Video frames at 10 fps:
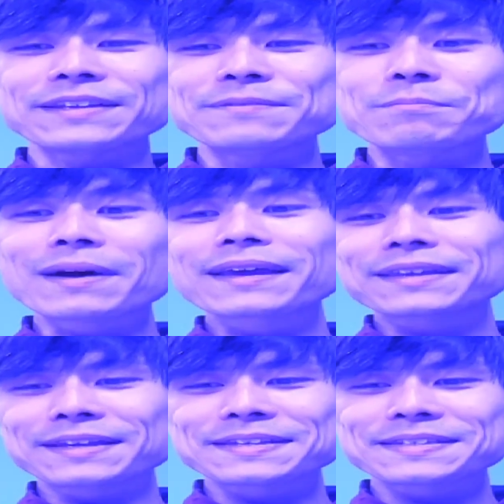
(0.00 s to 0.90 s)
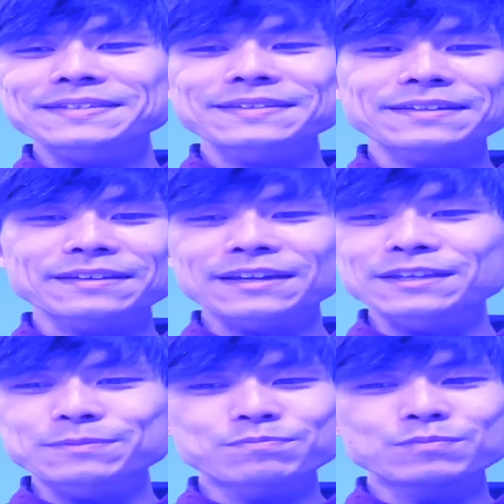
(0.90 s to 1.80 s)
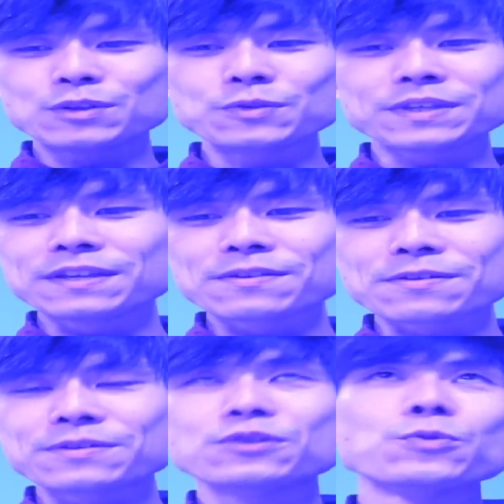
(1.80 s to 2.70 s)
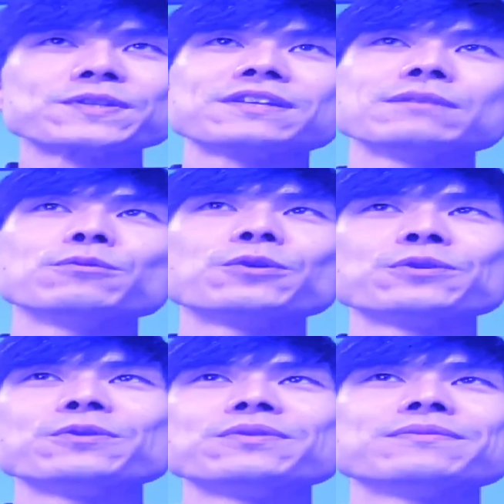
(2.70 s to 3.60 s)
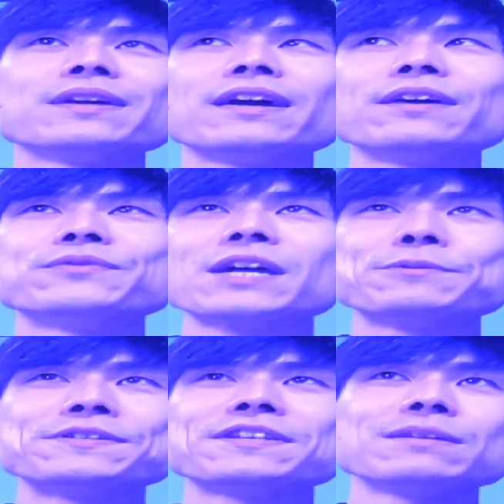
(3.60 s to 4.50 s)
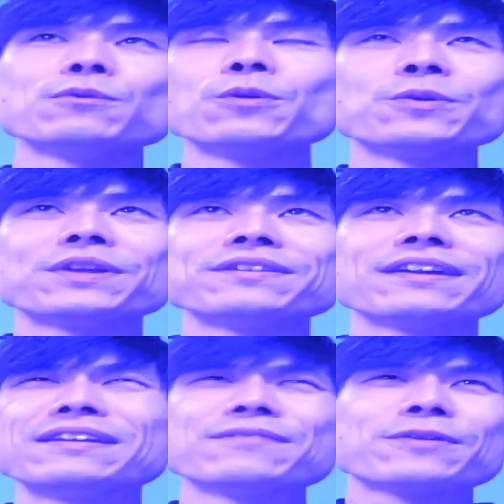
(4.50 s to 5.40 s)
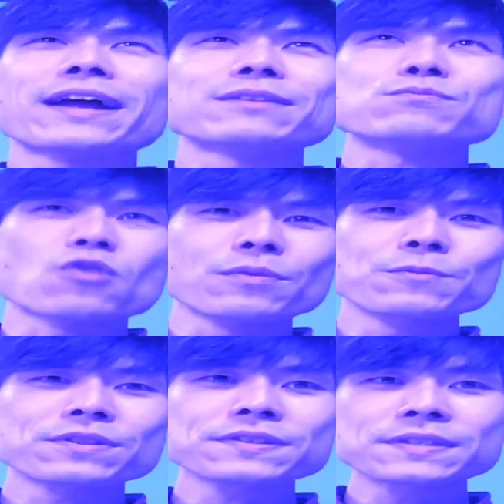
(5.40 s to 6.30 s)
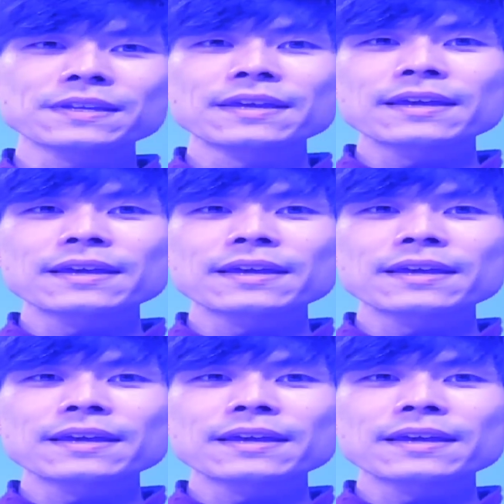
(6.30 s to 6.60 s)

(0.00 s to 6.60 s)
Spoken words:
In my case, I use either a US keyboard or Japanese keyboard, and I never had a problem with this.